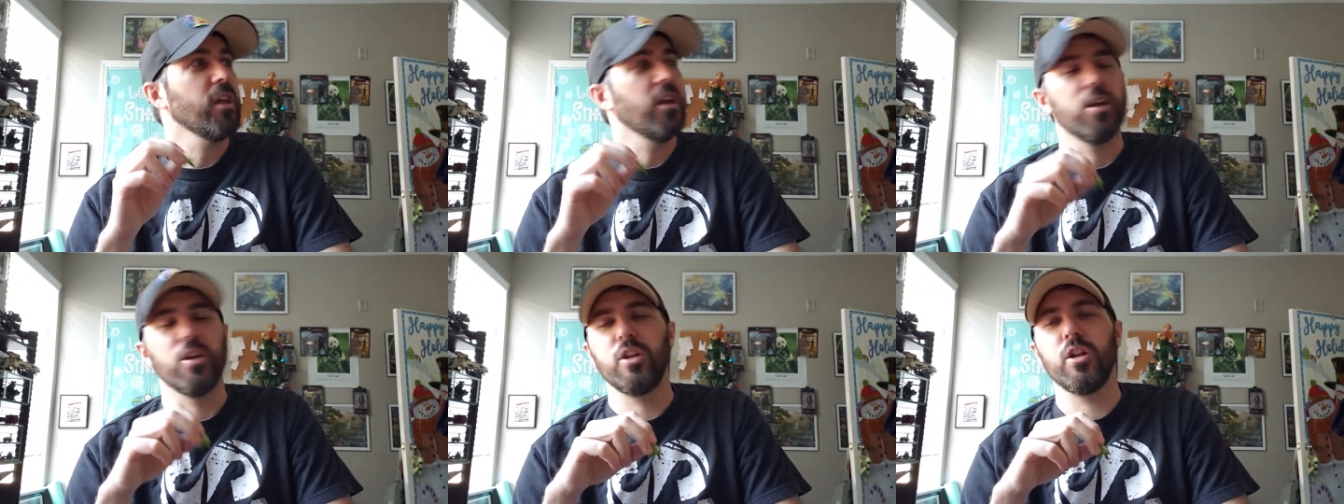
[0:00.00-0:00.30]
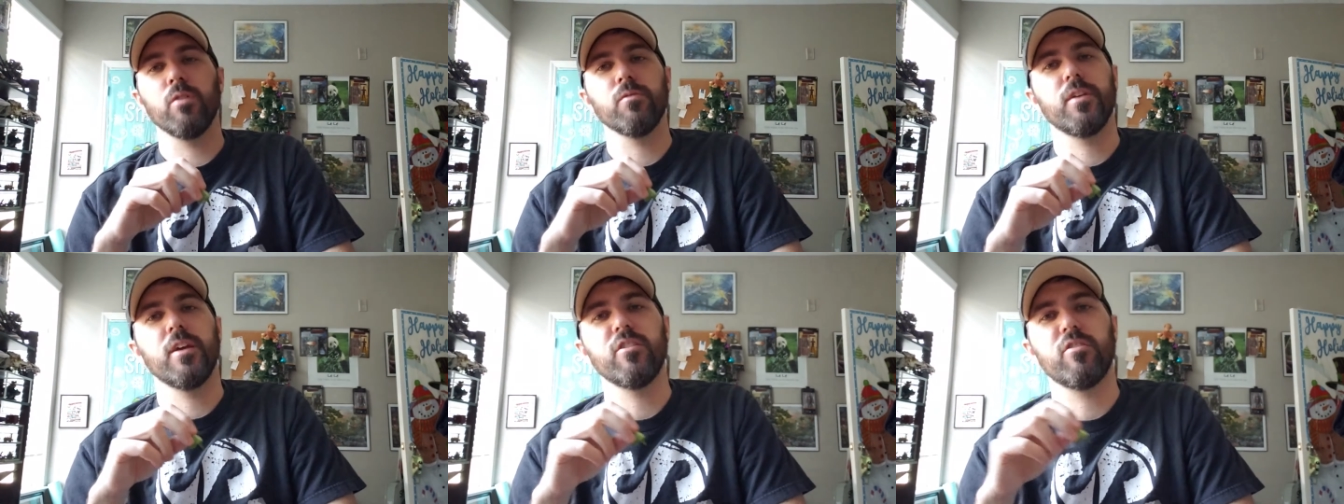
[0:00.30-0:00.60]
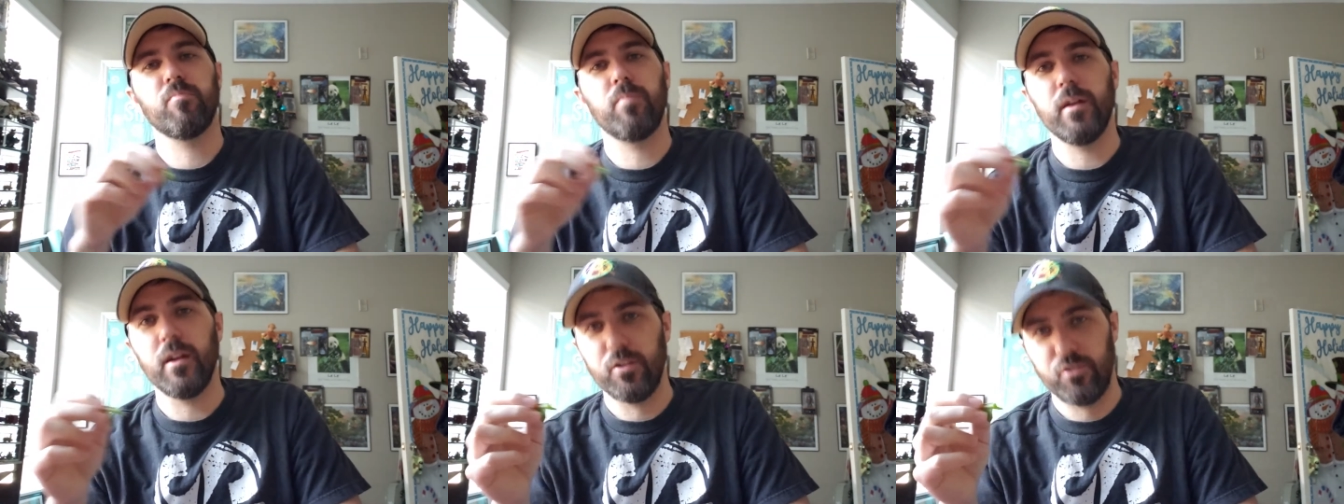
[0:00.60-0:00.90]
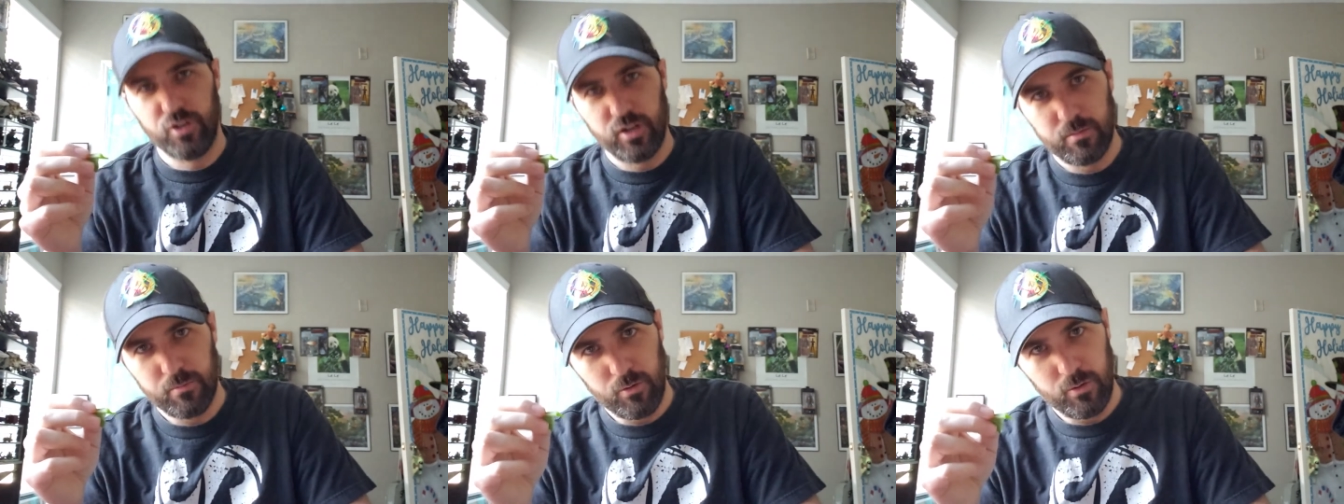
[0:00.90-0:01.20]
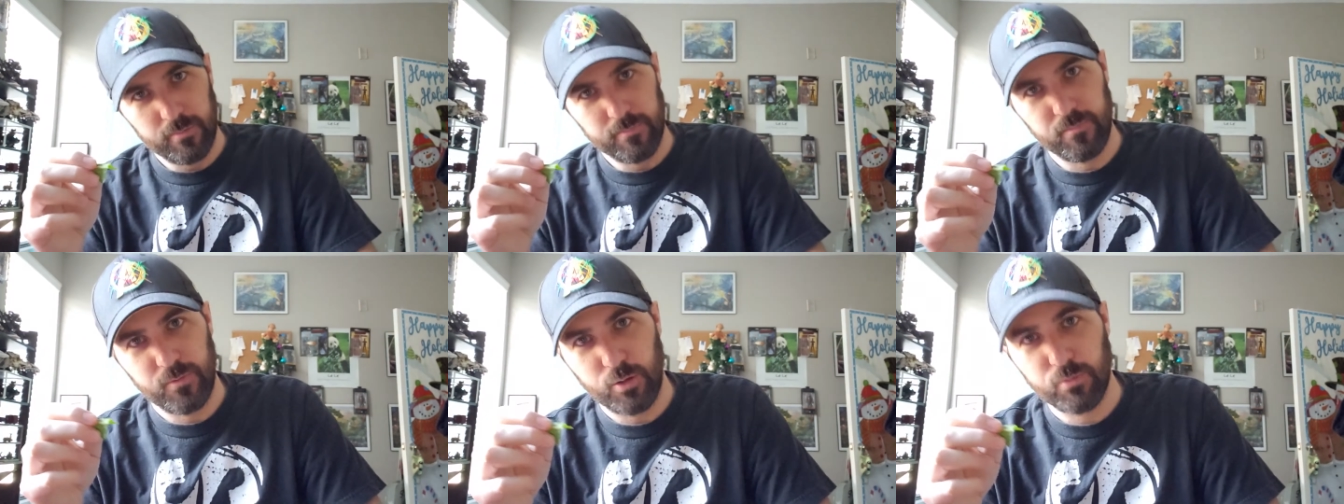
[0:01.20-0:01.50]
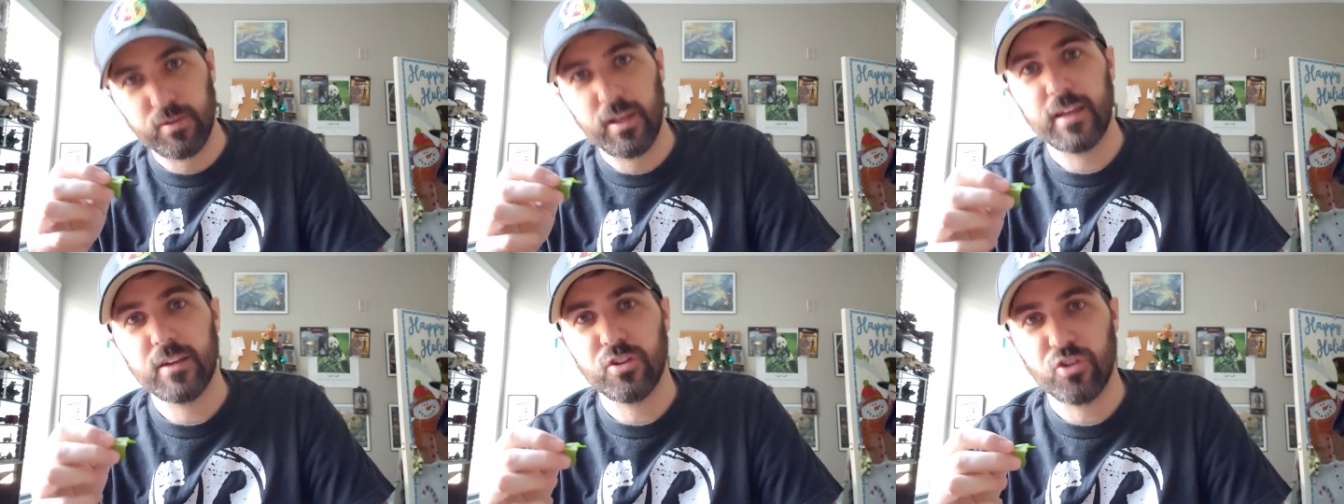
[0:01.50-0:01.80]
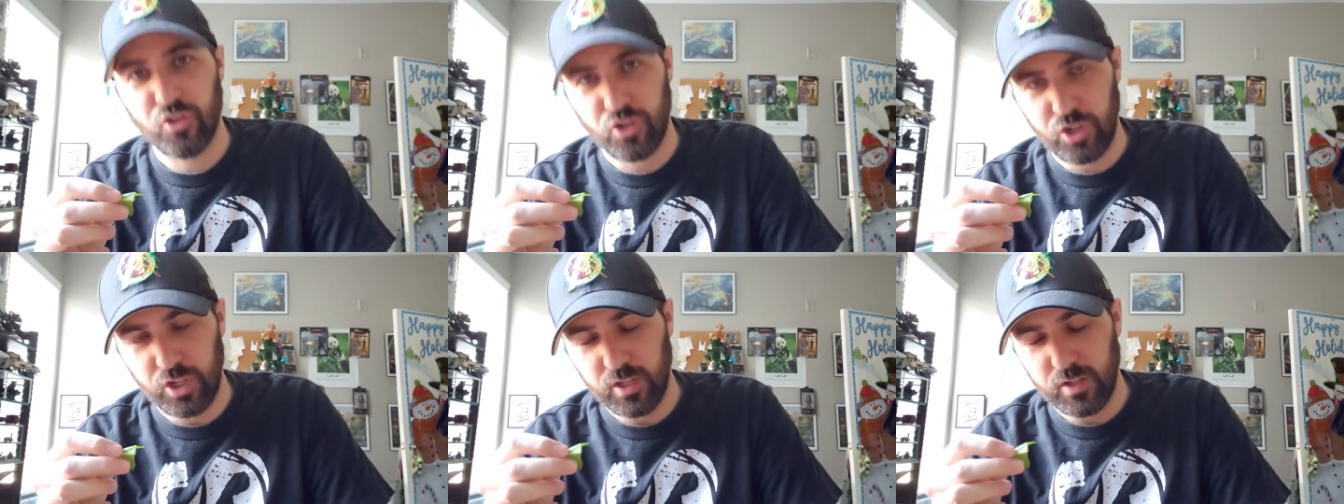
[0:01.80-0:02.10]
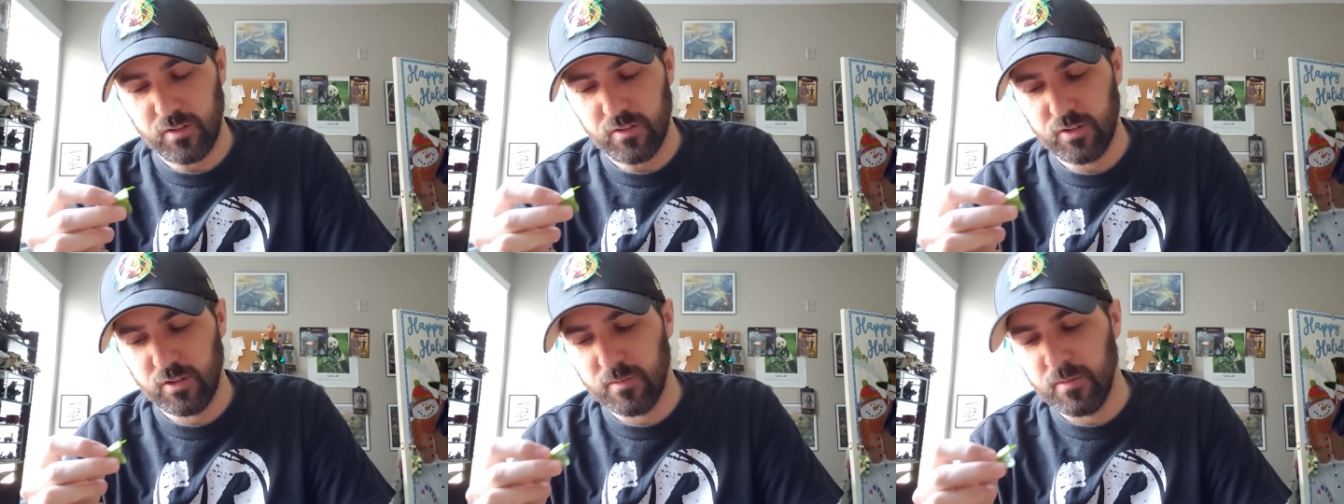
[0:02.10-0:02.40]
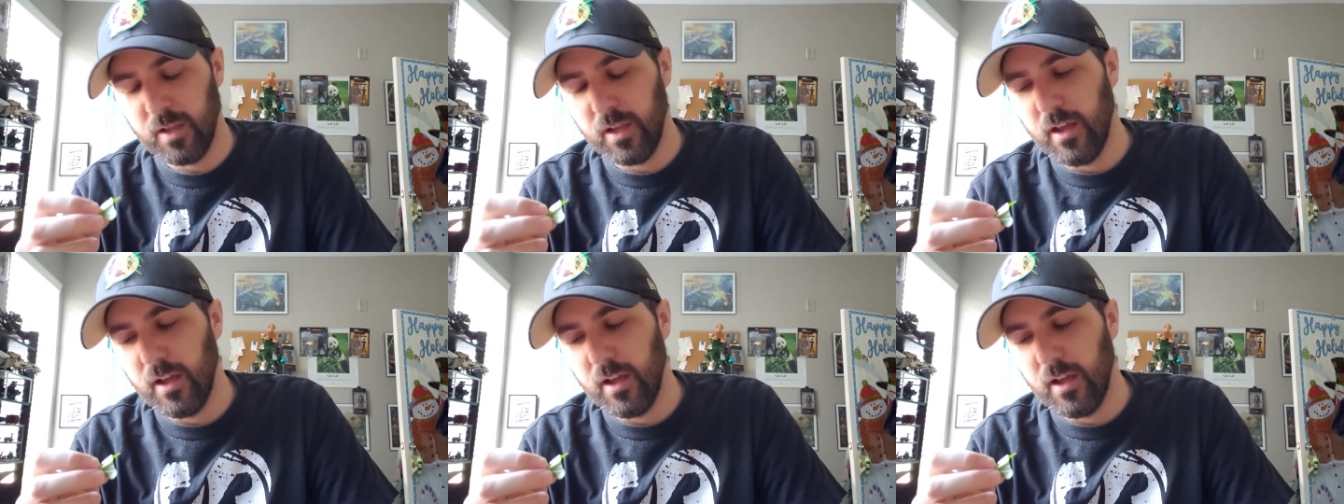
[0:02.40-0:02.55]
You don't taste spinach anymore. You taste cheese.